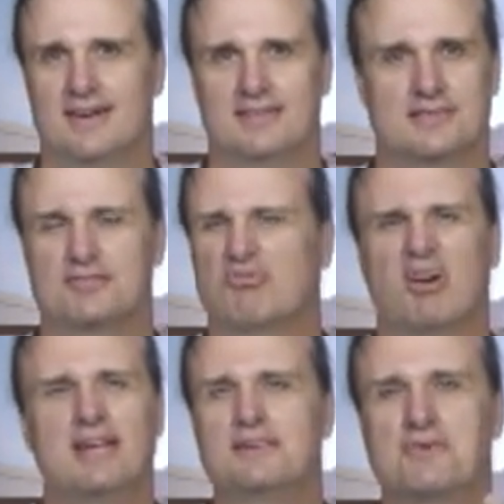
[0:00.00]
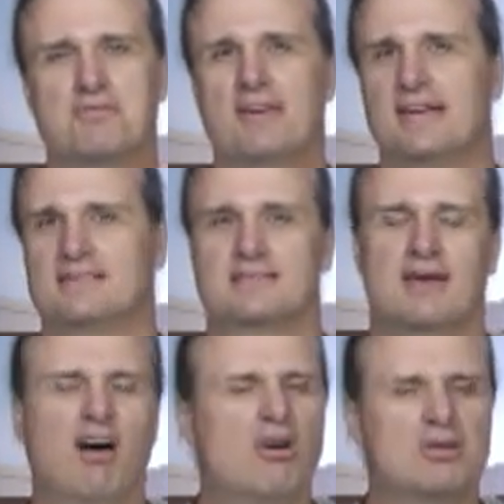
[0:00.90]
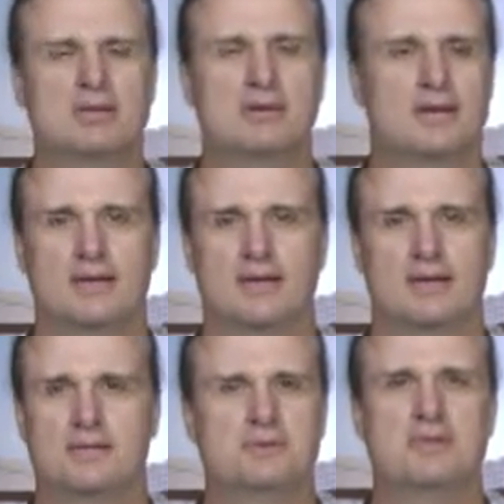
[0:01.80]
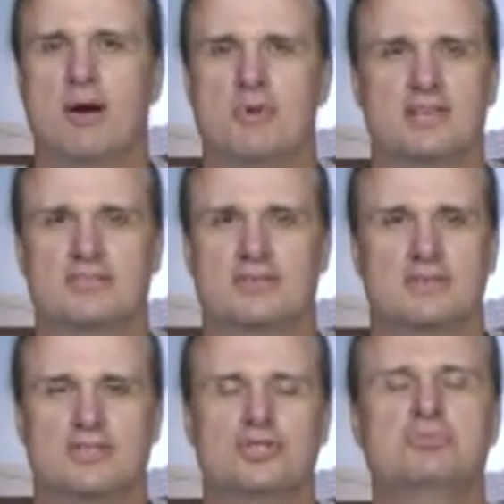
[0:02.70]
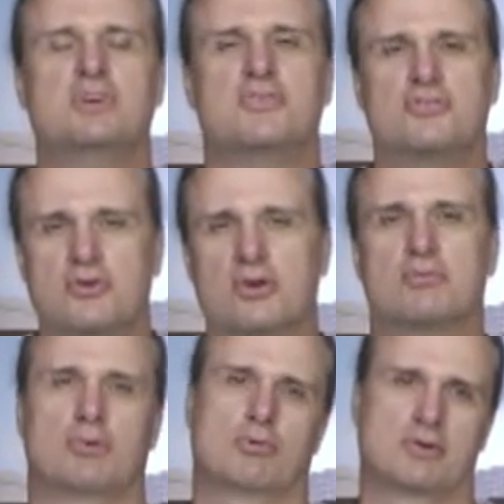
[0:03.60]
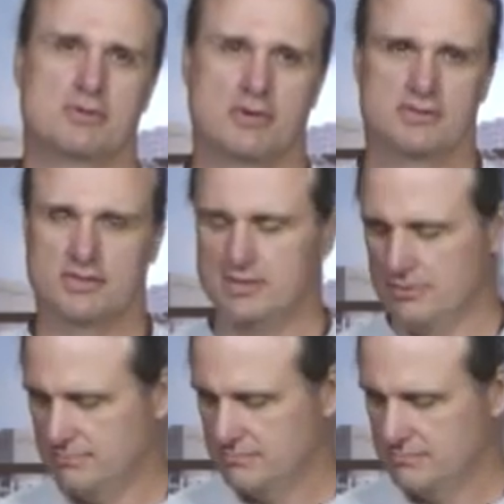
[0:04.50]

Just right in your face. Oh, you dummies, you deserve what we're doing to you.